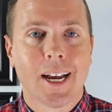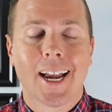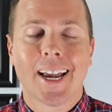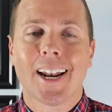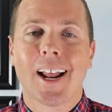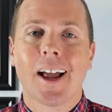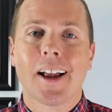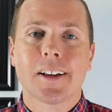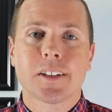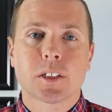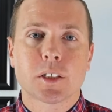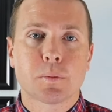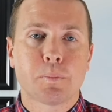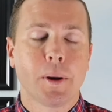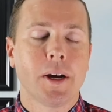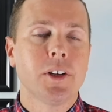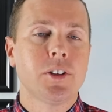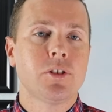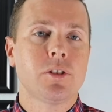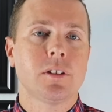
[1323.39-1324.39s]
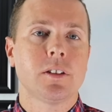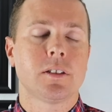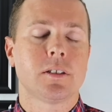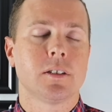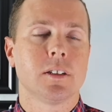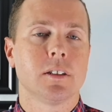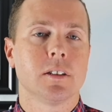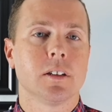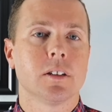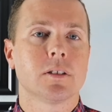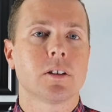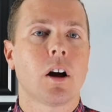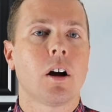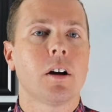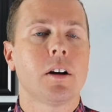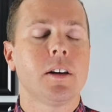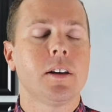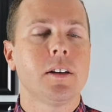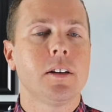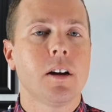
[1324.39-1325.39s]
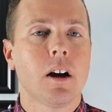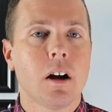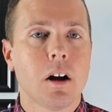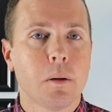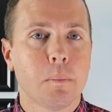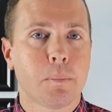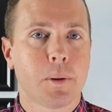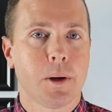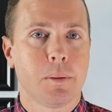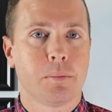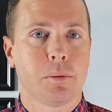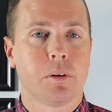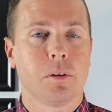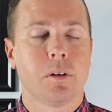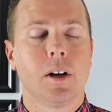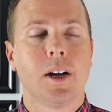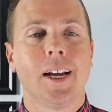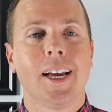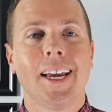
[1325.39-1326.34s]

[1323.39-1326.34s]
And I especially see this on young people,